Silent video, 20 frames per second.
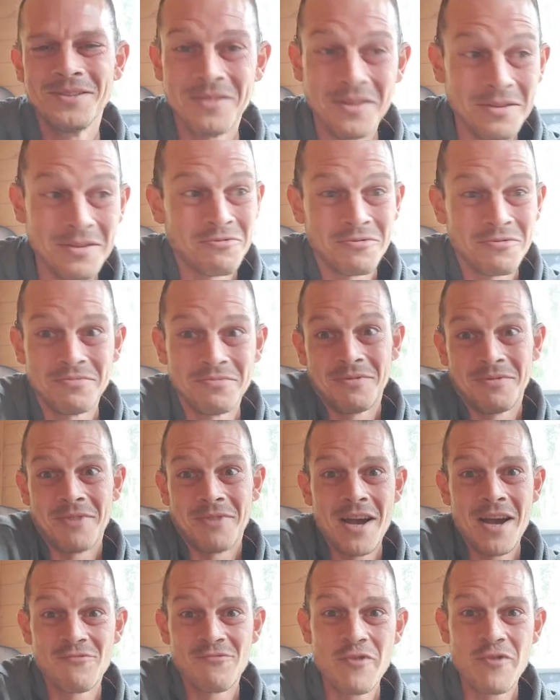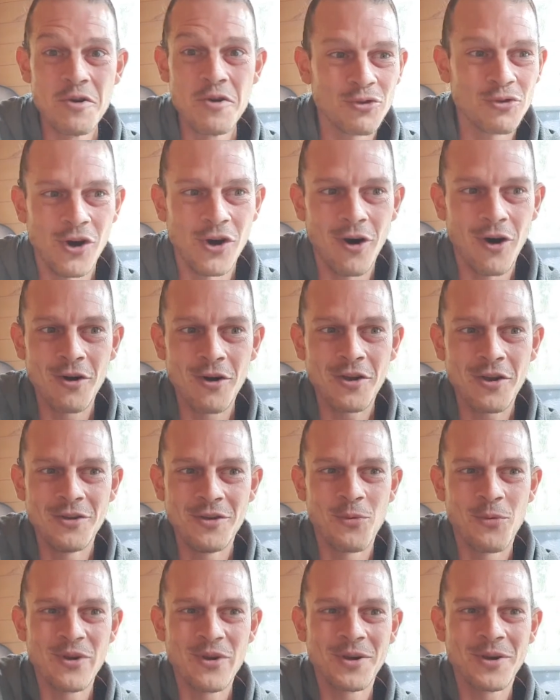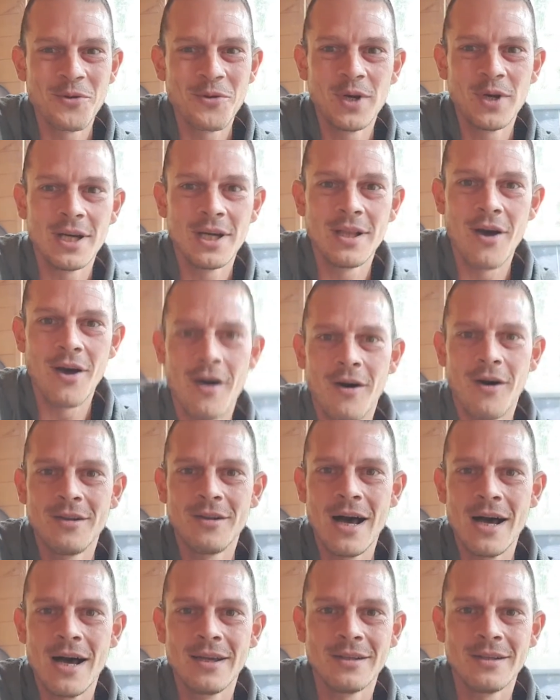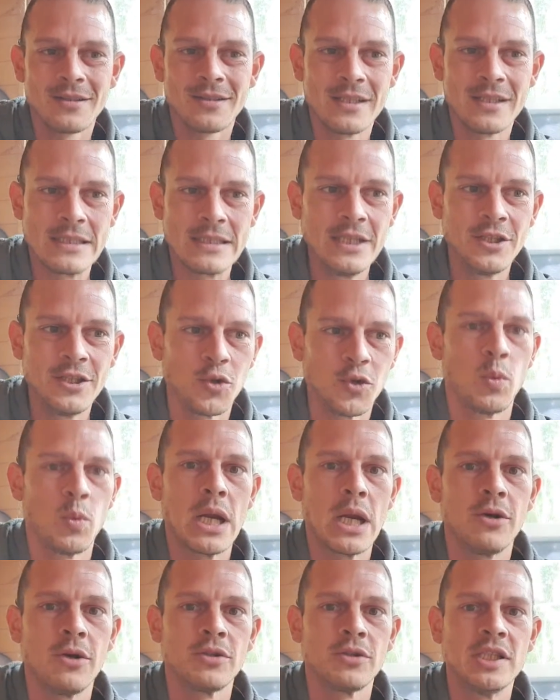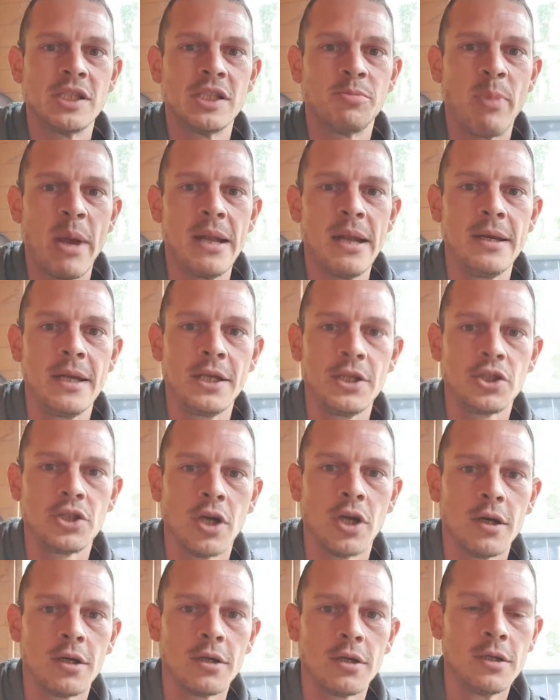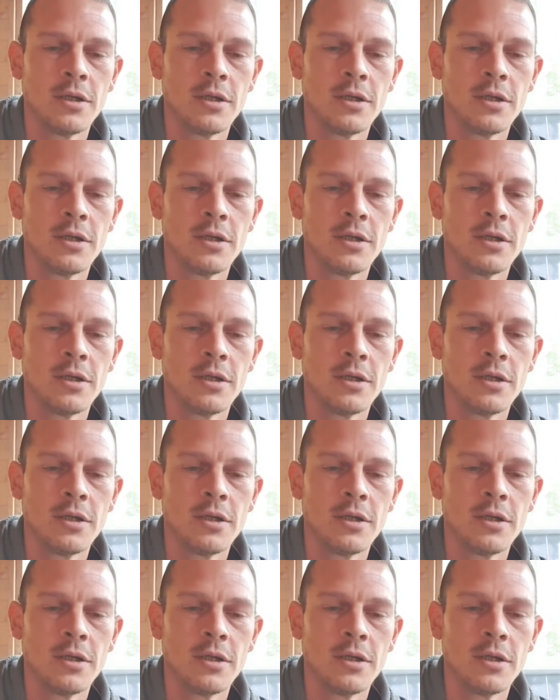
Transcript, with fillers: like real talk, you will or like to see someone else's expenditure.